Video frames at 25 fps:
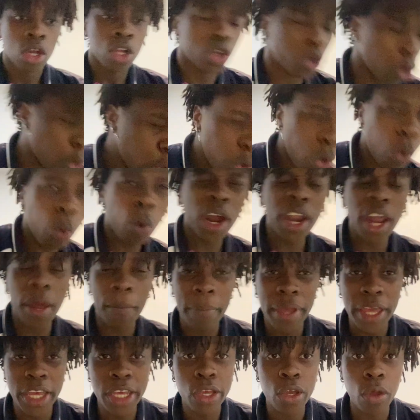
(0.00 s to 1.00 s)
Do you want to
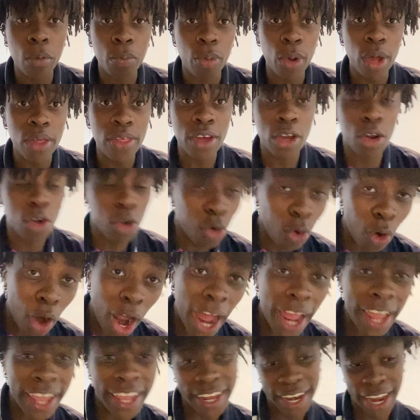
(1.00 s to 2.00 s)
make your brother
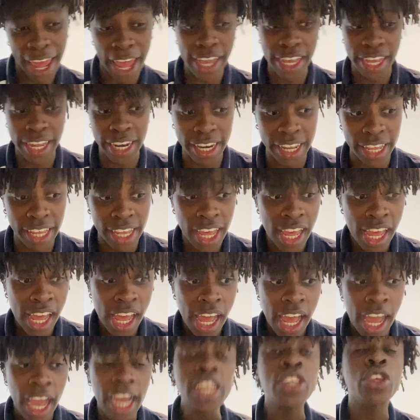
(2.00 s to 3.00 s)
cry in agony
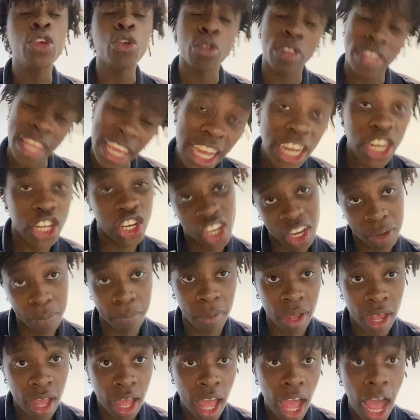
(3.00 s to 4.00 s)
as you teach him
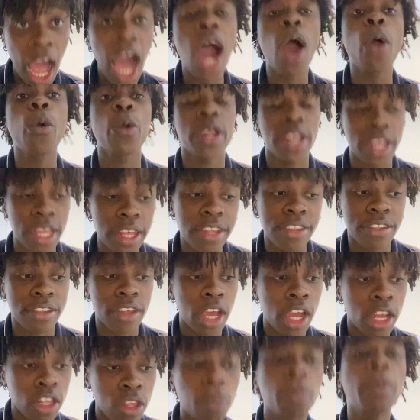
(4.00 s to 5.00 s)
how it is
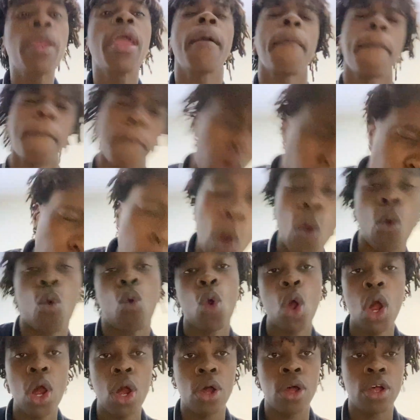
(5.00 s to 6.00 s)
to be a pro
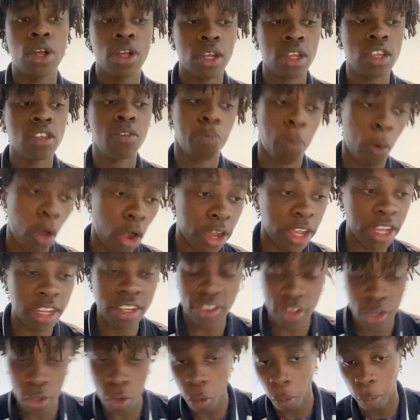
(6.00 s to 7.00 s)

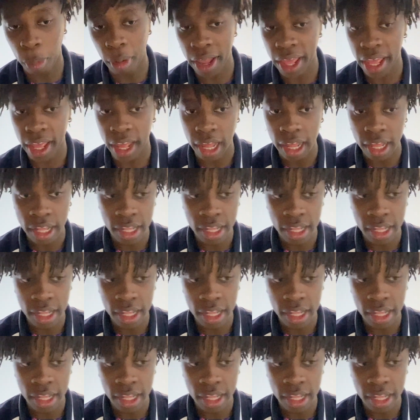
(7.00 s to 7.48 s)
Sparkingzero player?